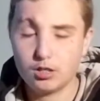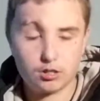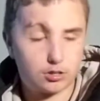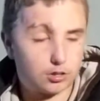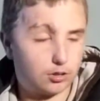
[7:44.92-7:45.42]

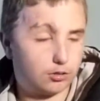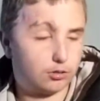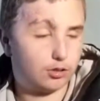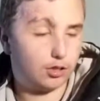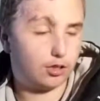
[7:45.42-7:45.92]
So
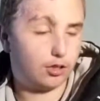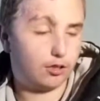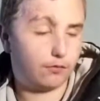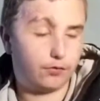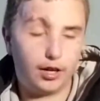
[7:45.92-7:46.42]

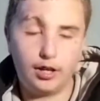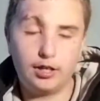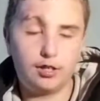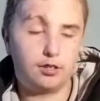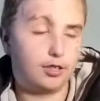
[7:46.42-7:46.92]
for
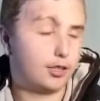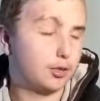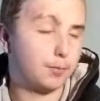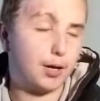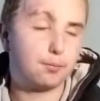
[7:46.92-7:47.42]
any, and then
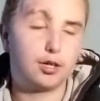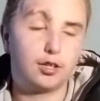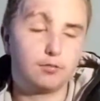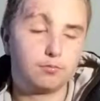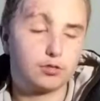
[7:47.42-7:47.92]
the
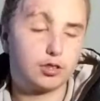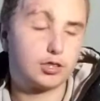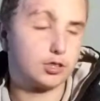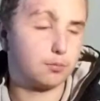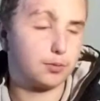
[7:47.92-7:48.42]
bipod,
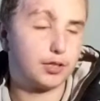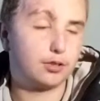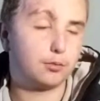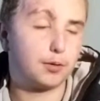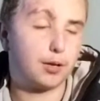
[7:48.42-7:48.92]
it's a pretty
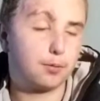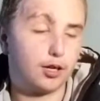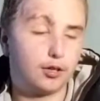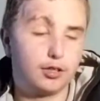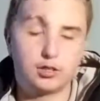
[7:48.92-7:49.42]
old
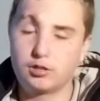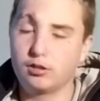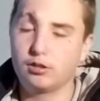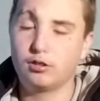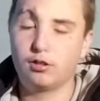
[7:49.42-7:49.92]
bipod. It's
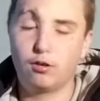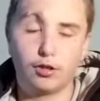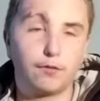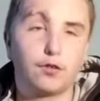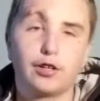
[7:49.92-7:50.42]

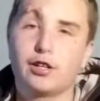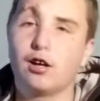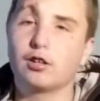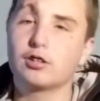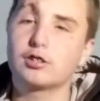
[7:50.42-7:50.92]
only $40.
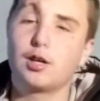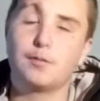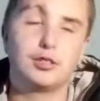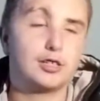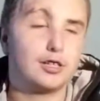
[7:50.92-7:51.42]
I'm
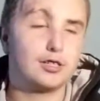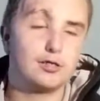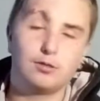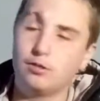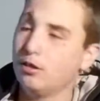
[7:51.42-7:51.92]
going to tell
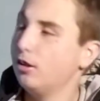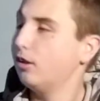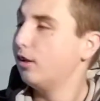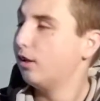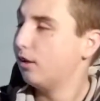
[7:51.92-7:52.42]
you
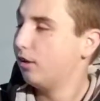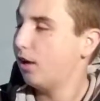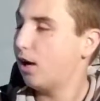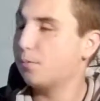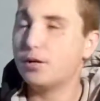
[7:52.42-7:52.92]

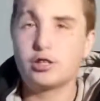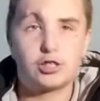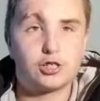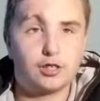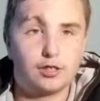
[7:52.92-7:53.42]
how
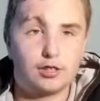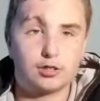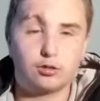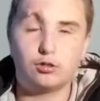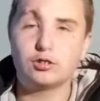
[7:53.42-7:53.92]
much
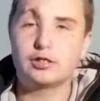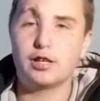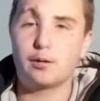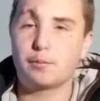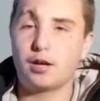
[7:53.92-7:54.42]
this whole
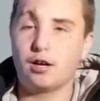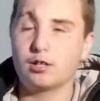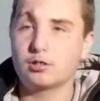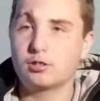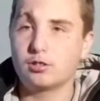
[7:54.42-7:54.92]
setup
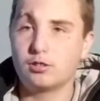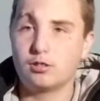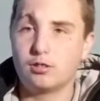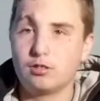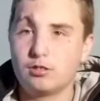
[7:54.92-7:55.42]
cost,
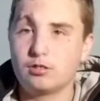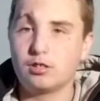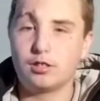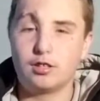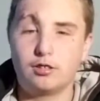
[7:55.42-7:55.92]

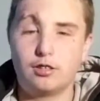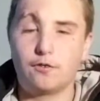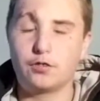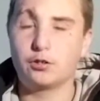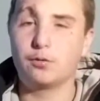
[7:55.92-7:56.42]
so that
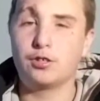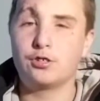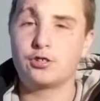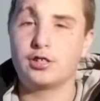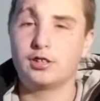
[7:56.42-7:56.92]
if you're
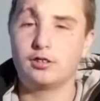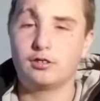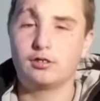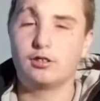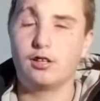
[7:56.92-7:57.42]
wondering,
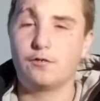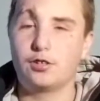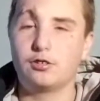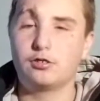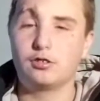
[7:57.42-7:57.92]
if
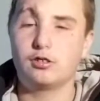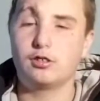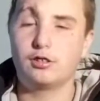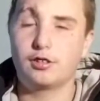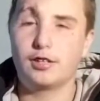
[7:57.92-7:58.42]
you're
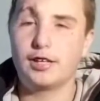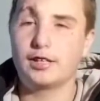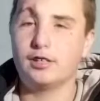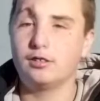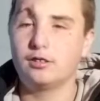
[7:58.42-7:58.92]

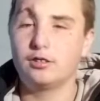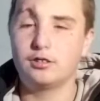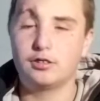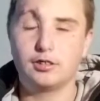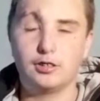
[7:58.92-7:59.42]
thinking,
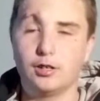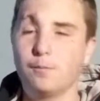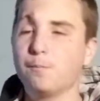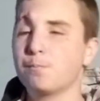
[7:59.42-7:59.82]
you know.